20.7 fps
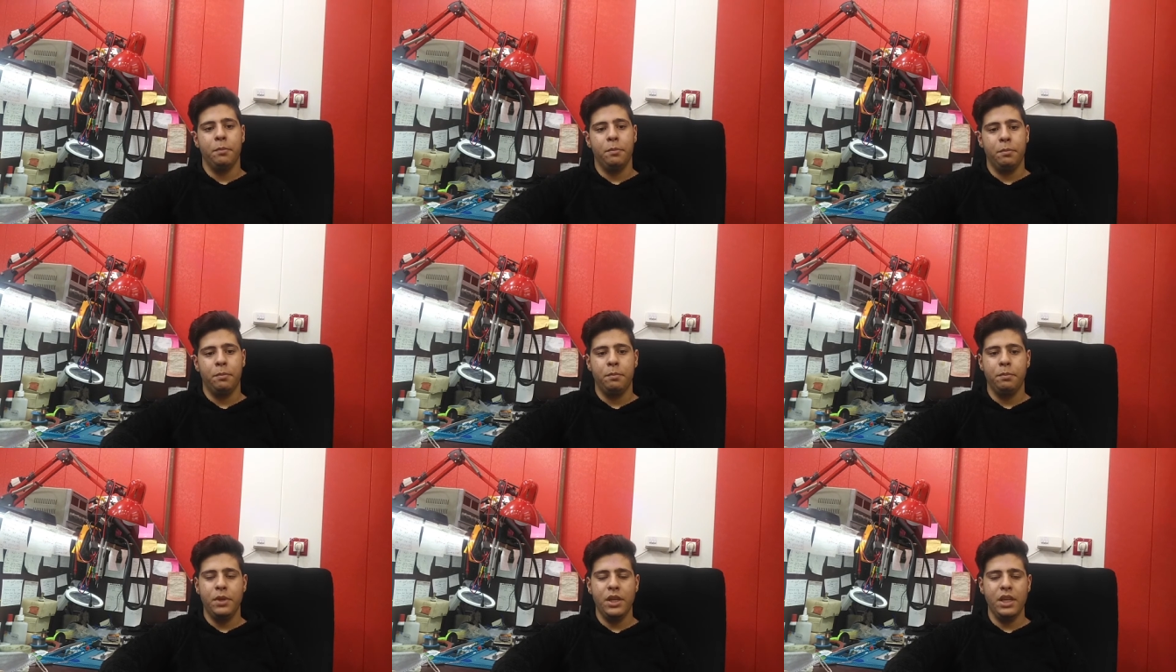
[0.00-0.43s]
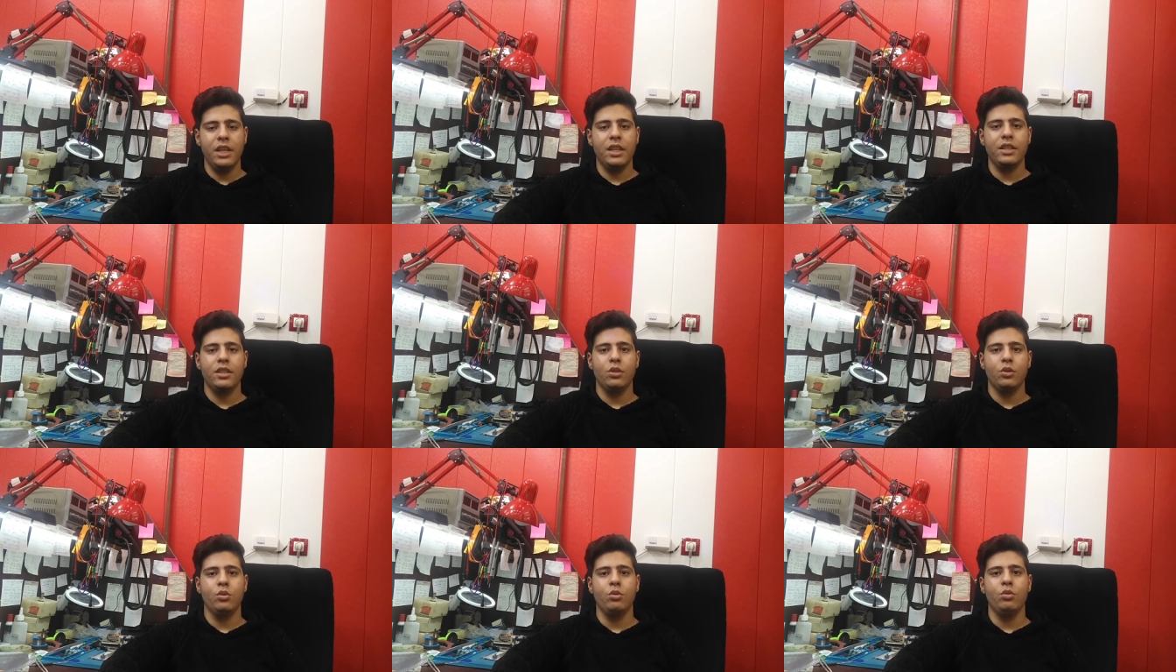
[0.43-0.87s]

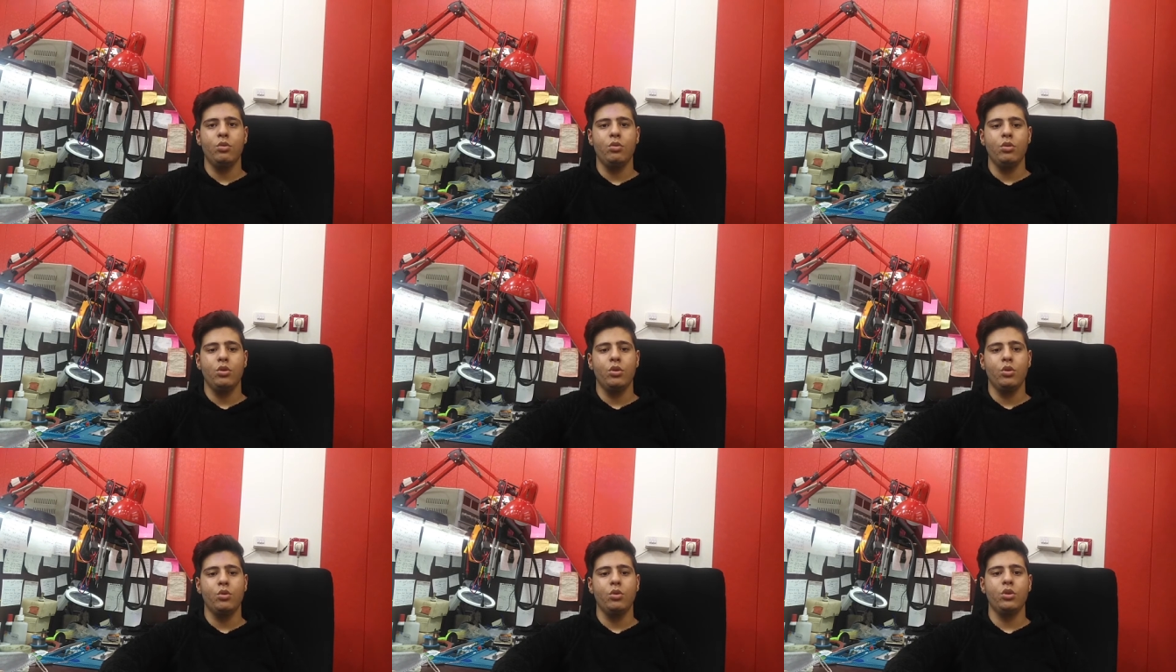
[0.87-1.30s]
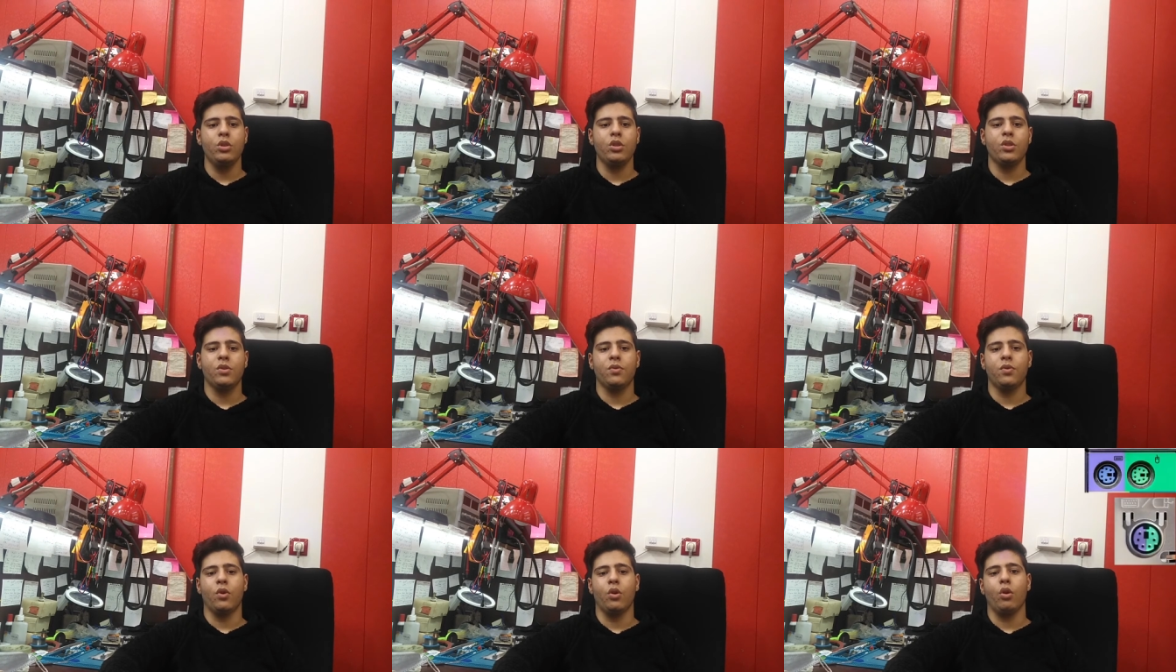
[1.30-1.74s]
PS2 used
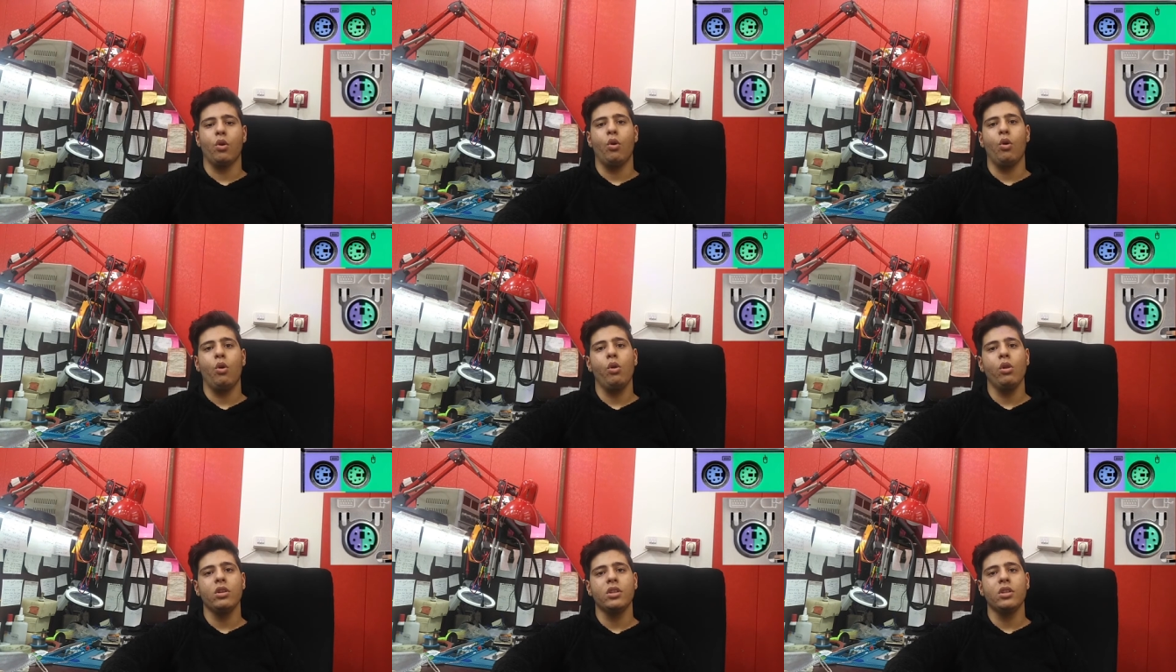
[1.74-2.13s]
for old